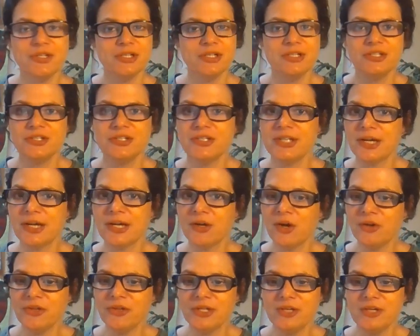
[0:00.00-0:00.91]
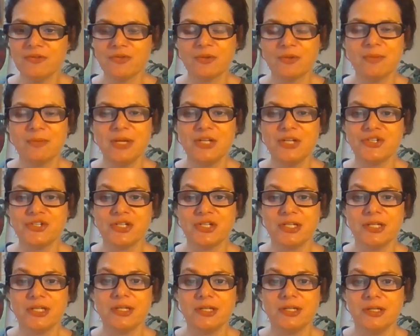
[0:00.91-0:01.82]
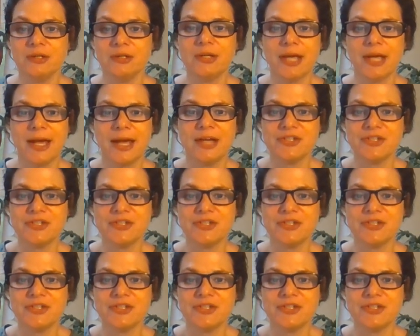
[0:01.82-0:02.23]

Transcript: you get all the information in